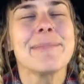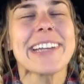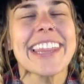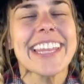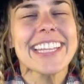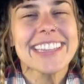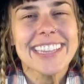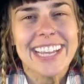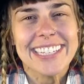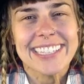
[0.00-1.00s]
Breathe in and
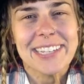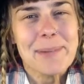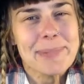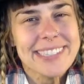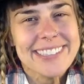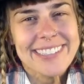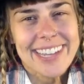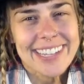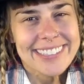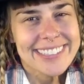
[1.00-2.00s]
lighten up. It's
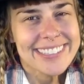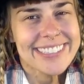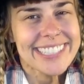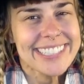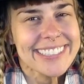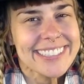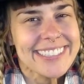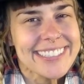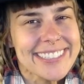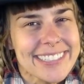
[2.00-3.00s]
not
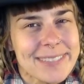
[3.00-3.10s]
serious.